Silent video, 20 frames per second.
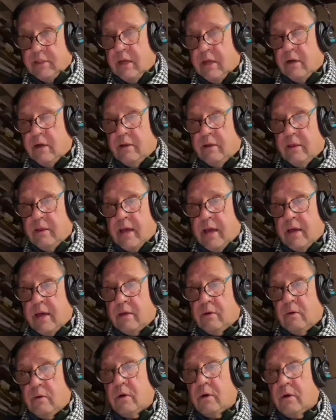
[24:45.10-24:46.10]
care of that,
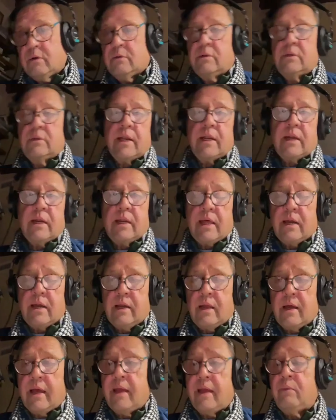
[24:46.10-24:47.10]
or da da da
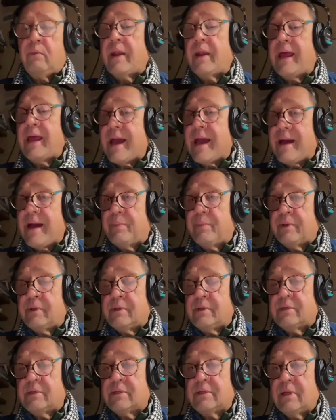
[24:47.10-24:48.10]
da. And what
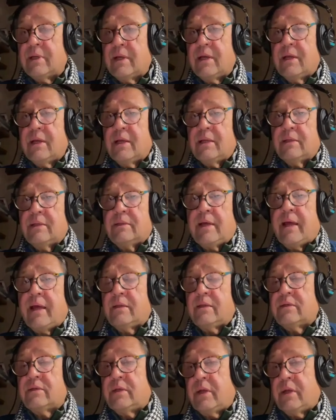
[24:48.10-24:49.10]
happens, that
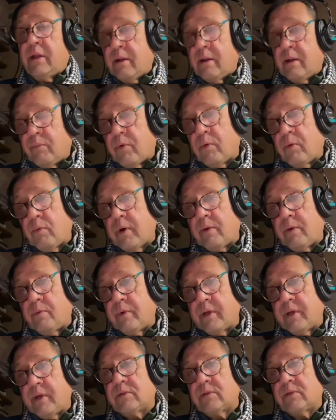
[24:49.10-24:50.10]
is the number one
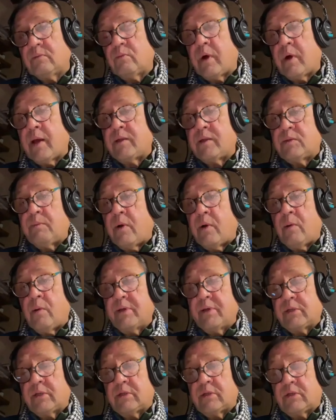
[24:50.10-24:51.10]
reason why small
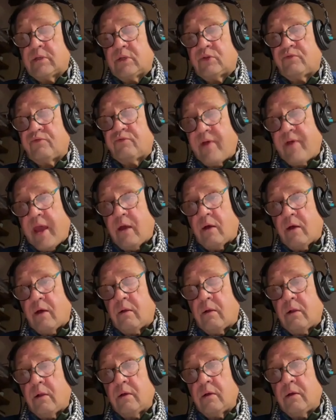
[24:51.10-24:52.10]
businesses
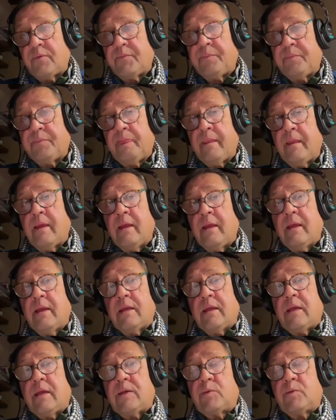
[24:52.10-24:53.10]
fail,
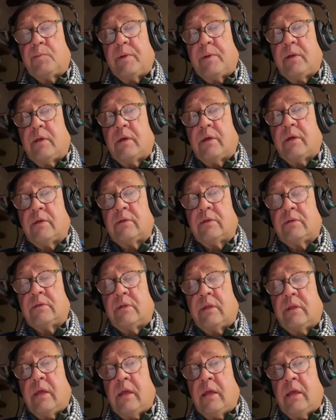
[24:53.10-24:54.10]
is because
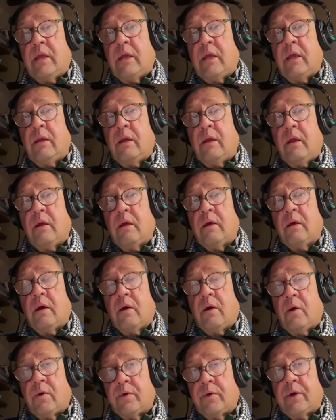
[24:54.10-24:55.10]
the
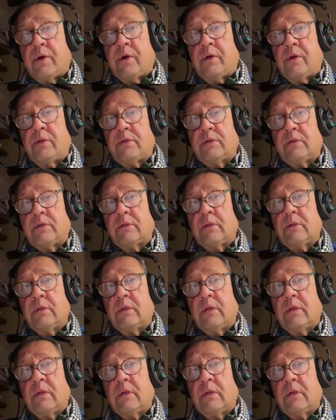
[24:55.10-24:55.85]
owners